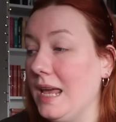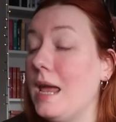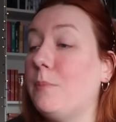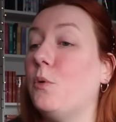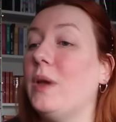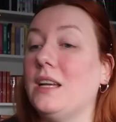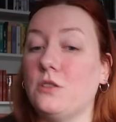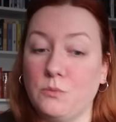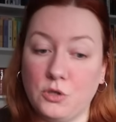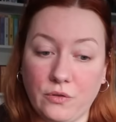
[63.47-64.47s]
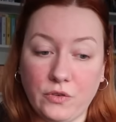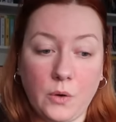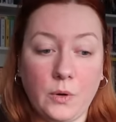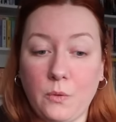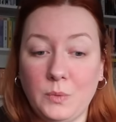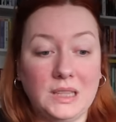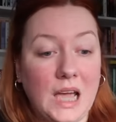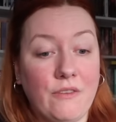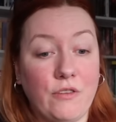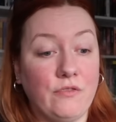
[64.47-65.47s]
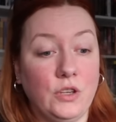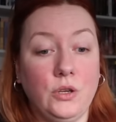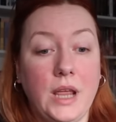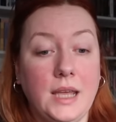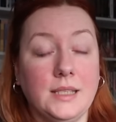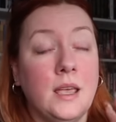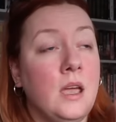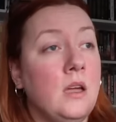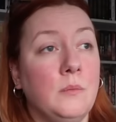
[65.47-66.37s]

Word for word: it here, but we had some stuff going on with that for a few days,